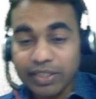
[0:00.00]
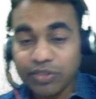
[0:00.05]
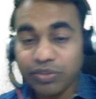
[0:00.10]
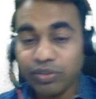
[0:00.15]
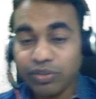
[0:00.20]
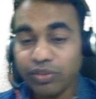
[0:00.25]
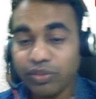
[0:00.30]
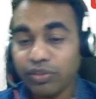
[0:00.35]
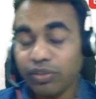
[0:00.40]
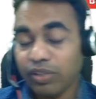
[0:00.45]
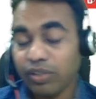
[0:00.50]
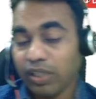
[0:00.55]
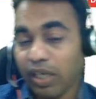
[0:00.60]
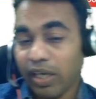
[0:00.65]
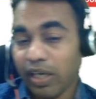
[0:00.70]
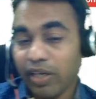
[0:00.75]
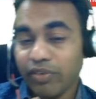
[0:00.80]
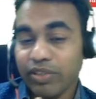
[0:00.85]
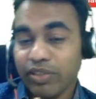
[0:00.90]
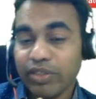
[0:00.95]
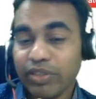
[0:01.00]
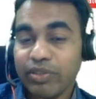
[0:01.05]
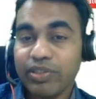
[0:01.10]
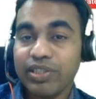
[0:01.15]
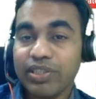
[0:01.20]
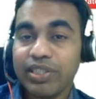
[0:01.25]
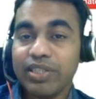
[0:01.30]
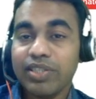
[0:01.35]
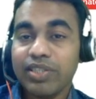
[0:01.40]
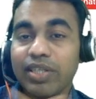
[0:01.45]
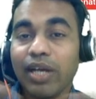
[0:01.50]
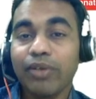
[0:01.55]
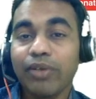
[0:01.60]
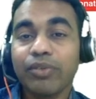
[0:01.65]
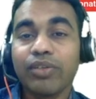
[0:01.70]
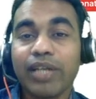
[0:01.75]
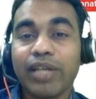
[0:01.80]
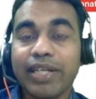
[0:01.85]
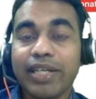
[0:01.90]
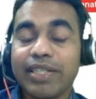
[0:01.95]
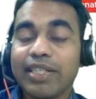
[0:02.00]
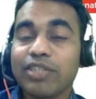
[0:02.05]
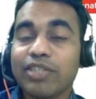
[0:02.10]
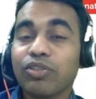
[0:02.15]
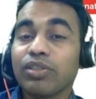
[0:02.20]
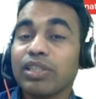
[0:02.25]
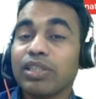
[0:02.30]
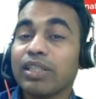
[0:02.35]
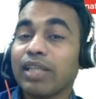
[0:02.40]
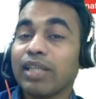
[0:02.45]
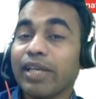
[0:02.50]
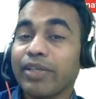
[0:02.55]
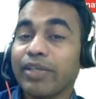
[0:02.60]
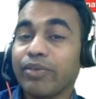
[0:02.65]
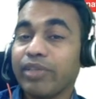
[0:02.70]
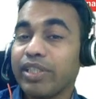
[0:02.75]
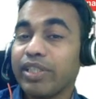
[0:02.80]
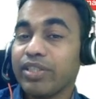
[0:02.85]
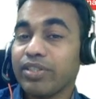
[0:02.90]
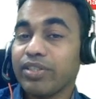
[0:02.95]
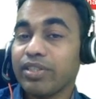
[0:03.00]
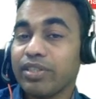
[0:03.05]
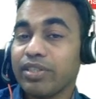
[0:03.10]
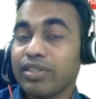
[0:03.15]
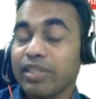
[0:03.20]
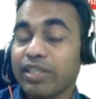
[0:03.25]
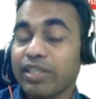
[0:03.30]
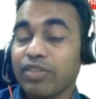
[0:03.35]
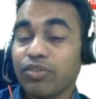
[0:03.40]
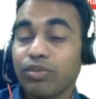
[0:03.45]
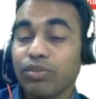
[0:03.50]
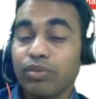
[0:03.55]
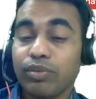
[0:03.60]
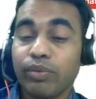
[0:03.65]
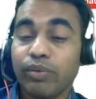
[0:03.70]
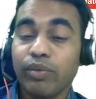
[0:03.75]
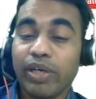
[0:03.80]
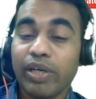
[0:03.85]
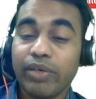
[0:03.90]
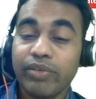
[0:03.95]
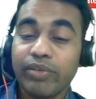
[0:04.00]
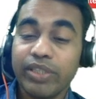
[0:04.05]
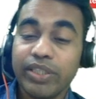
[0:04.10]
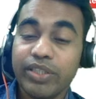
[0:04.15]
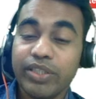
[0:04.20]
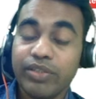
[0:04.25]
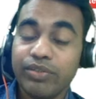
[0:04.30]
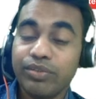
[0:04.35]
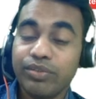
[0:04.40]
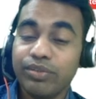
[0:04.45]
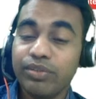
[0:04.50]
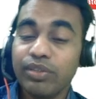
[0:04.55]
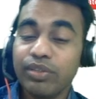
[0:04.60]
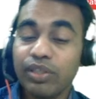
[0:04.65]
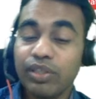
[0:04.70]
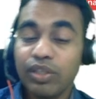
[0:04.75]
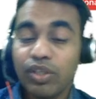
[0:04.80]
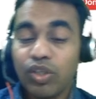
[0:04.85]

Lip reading: So now the question is how to write, right? So like we discussed, right? So what do we need to do?